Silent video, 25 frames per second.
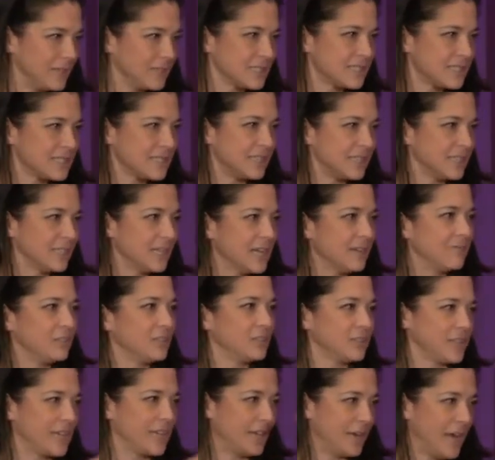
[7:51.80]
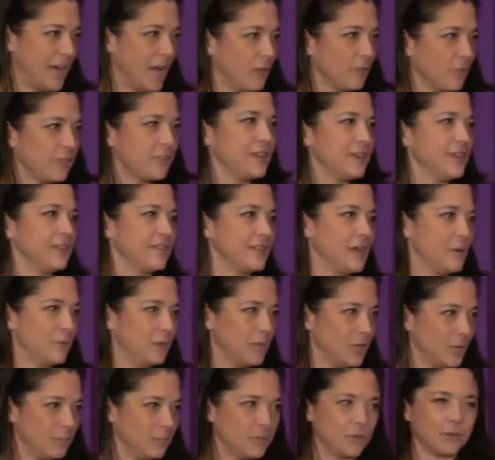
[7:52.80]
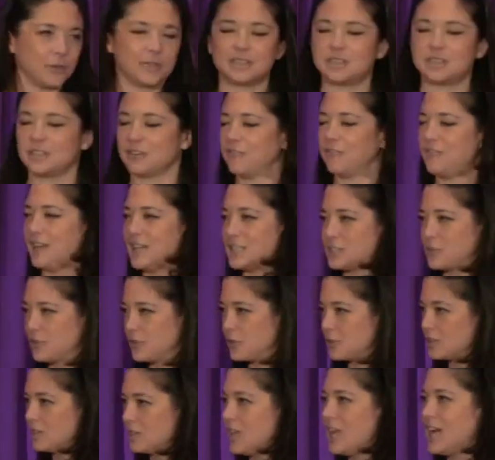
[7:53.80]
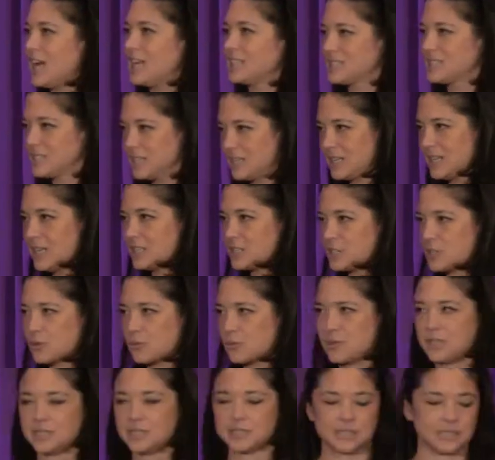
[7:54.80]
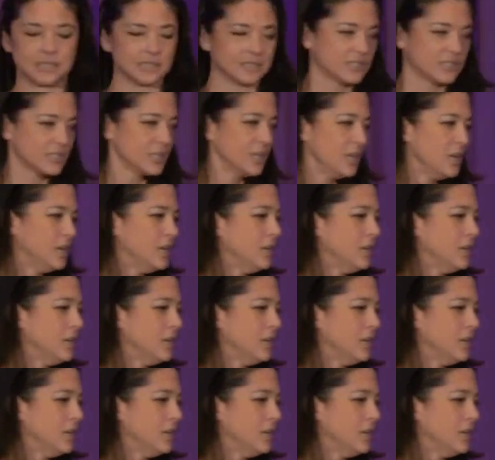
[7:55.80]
in the sea level, get healthy, and that will help you get there faster. There are lots and lots of reasons.